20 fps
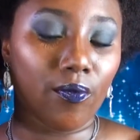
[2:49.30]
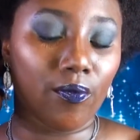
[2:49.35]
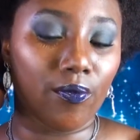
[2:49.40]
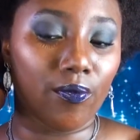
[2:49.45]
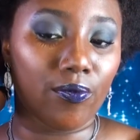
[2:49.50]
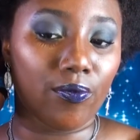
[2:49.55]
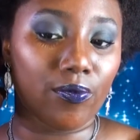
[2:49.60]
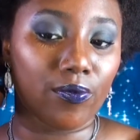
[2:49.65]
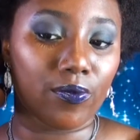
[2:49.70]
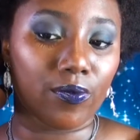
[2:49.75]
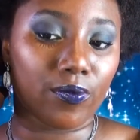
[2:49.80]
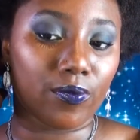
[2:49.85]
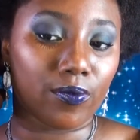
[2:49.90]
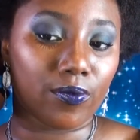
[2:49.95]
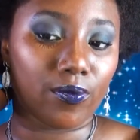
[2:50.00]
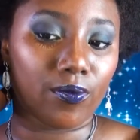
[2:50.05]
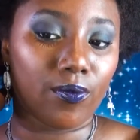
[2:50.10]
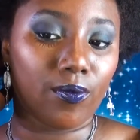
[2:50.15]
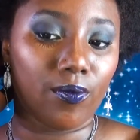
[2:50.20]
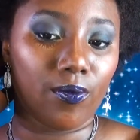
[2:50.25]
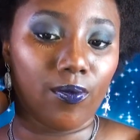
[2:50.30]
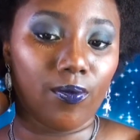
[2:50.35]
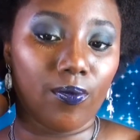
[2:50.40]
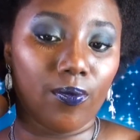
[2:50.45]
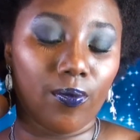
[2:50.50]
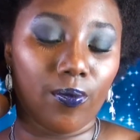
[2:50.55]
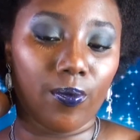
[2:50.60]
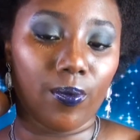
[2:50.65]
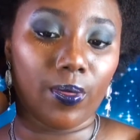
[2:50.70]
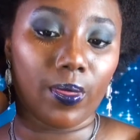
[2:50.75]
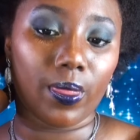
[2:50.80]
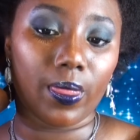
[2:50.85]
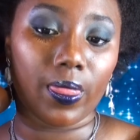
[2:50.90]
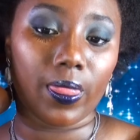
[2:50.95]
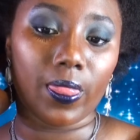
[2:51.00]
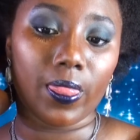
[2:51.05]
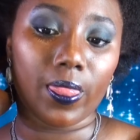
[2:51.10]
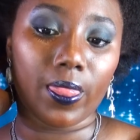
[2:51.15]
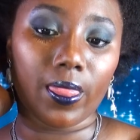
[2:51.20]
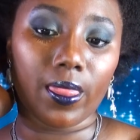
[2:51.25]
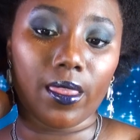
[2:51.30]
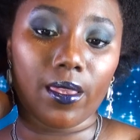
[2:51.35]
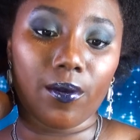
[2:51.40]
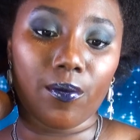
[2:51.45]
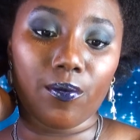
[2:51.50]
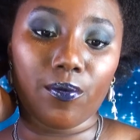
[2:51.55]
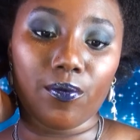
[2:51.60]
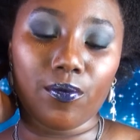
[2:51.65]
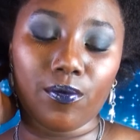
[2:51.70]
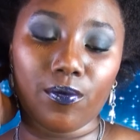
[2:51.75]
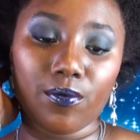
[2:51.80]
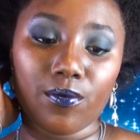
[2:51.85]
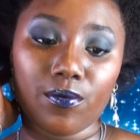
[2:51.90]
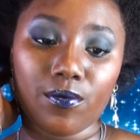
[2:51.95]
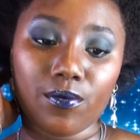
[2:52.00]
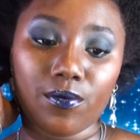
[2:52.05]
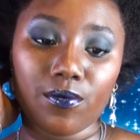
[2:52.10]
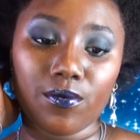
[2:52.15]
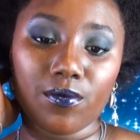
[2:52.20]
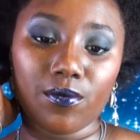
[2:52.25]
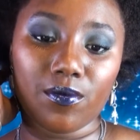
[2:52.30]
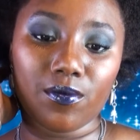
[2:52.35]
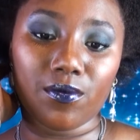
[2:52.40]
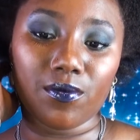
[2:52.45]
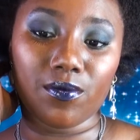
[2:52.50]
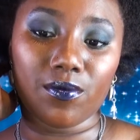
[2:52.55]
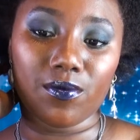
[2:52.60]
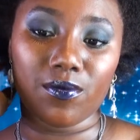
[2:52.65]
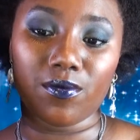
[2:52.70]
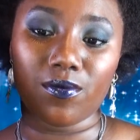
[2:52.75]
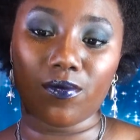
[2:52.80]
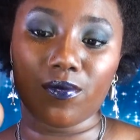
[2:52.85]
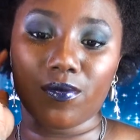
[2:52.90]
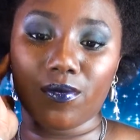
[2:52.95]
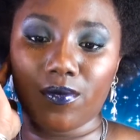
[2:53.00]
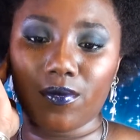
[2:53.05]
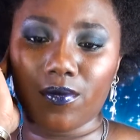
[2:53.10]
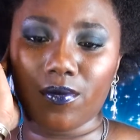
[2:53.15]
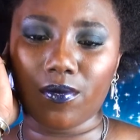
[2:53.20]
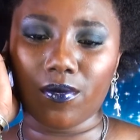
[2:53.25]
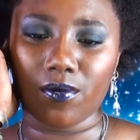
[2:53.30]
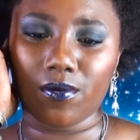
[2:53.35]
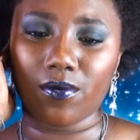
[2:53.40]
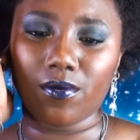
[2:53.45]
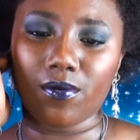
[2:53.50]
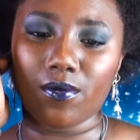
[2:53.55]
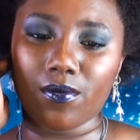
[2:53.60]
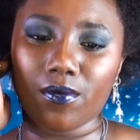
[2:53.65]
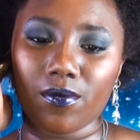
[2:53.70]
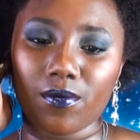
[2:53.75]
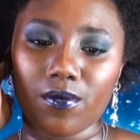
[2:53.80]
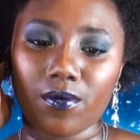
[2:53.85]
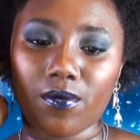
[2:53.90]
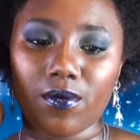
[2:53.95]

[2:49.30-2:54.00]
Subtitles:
Nothing is said.